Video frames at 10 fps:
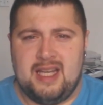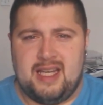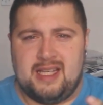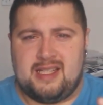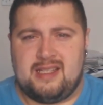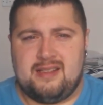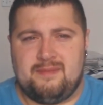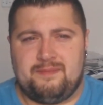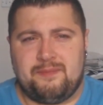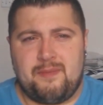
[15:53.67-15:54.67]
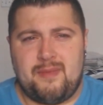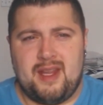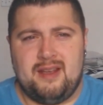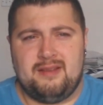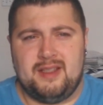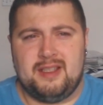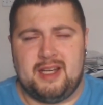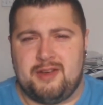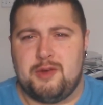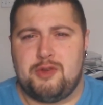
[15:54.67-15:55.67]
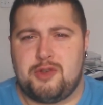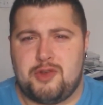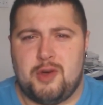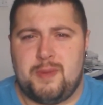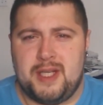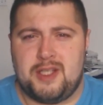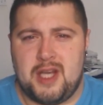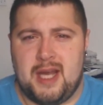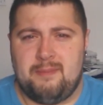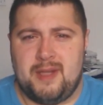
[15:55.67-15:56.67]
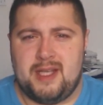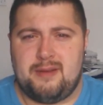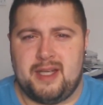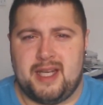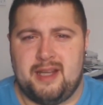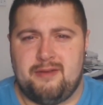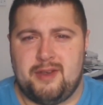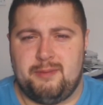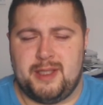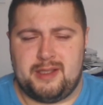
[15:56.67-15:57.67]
It's a real strawberry jam, that's what you're getting from it.